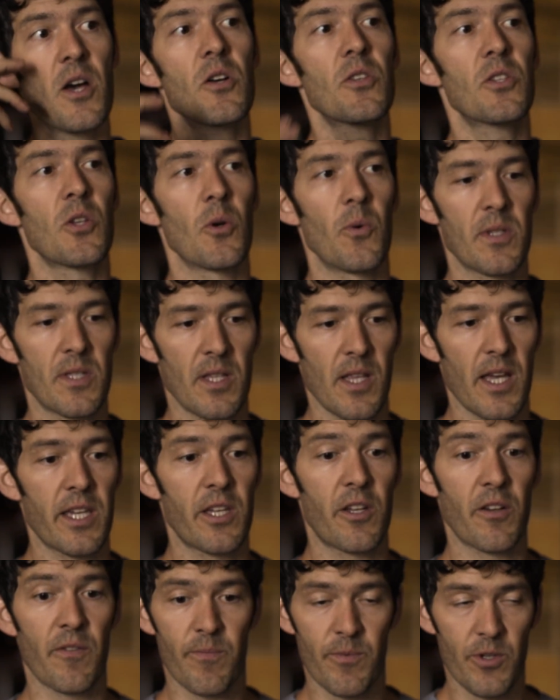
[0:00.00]
So it's
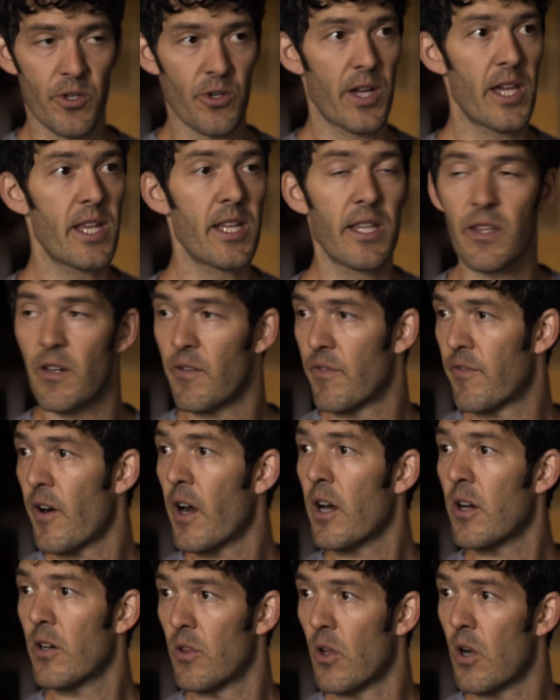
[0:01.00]
like you're hitting the
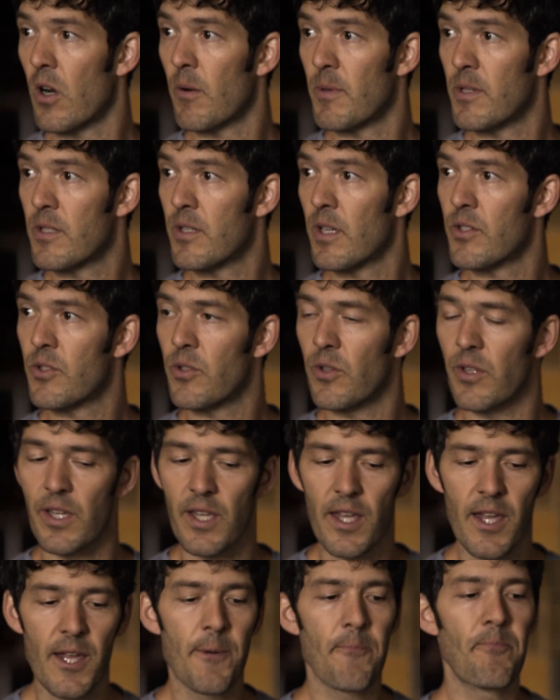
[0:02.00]
fire alarm
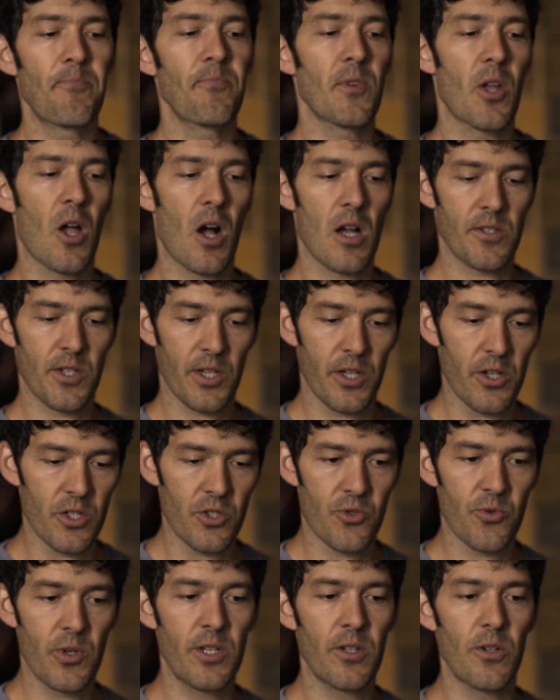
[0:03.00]
essentially, causing your
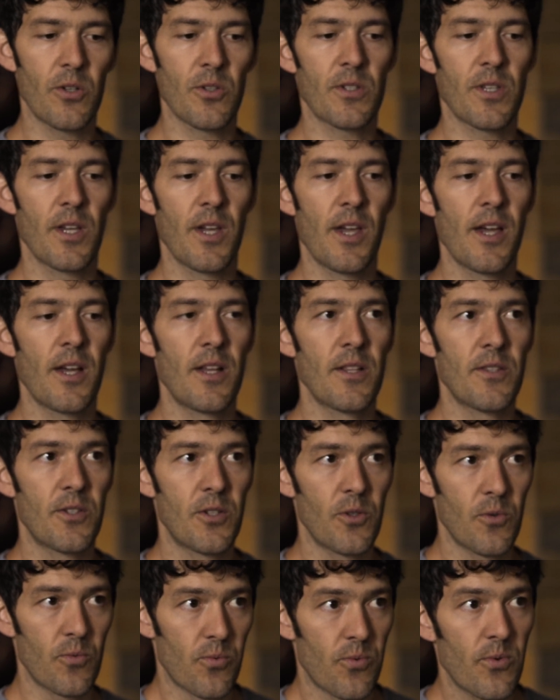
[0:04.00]
adrenals
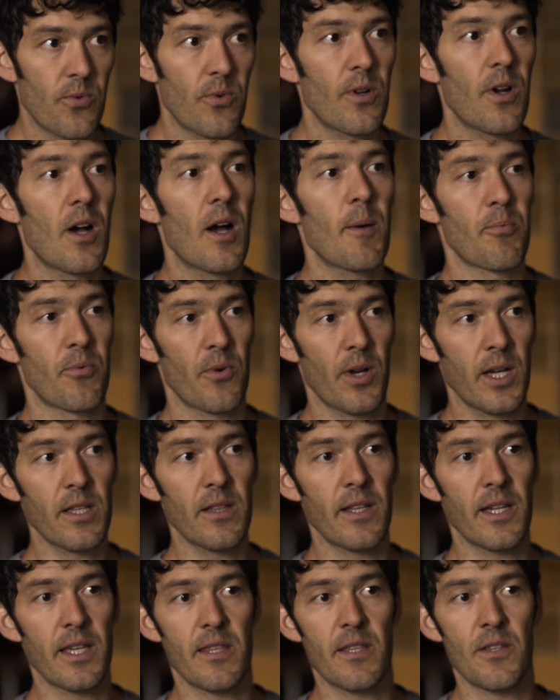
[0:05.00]
to
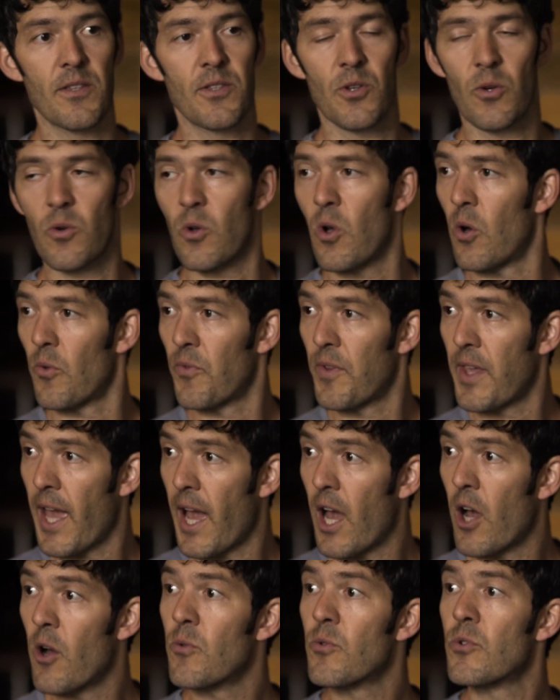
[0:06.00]
upregulate these so-called
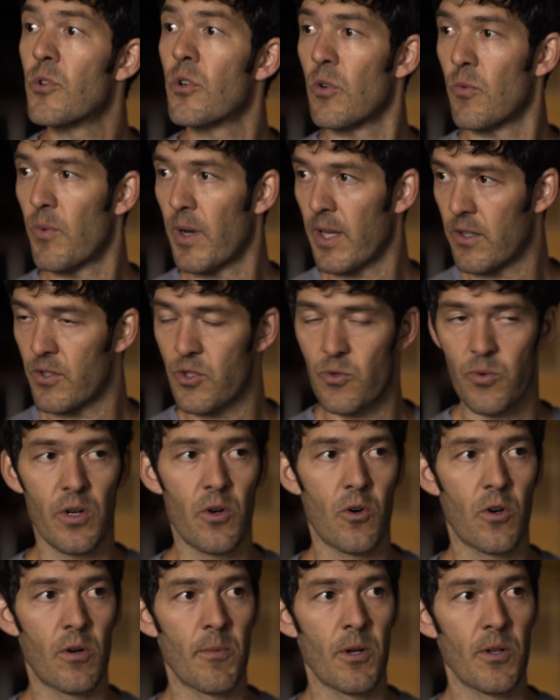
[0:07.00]

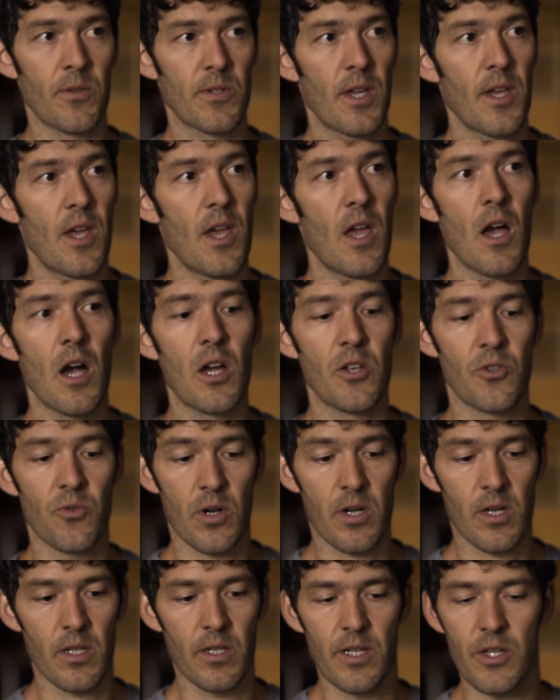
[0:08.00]
counter-regulatory hormones,
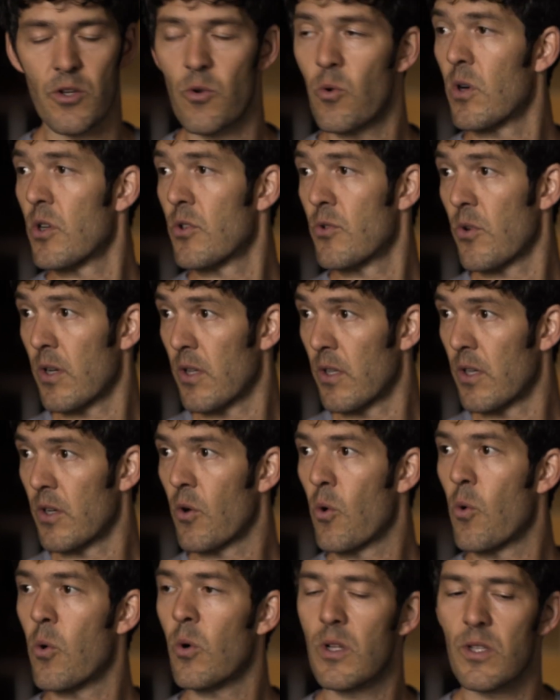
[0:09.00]
adrenaline, noradrenaline,
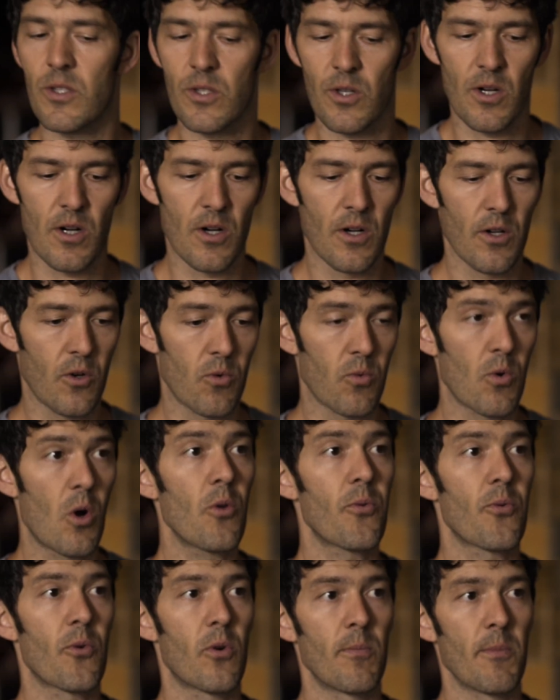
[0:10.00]
cortisol,
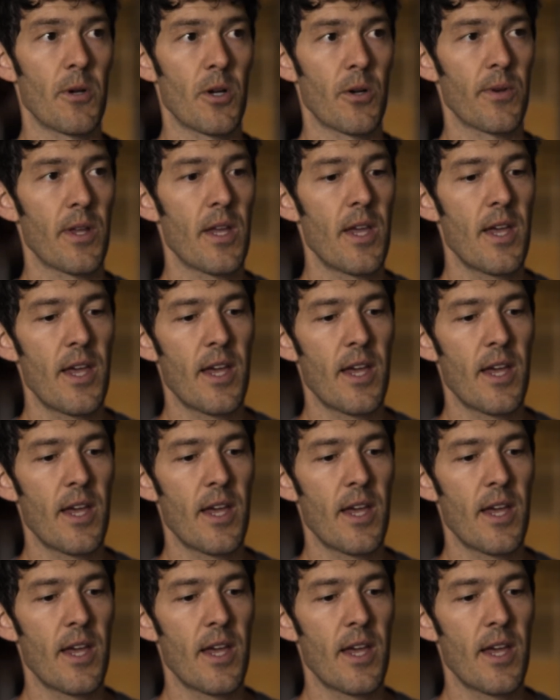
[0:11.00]
growth hormone.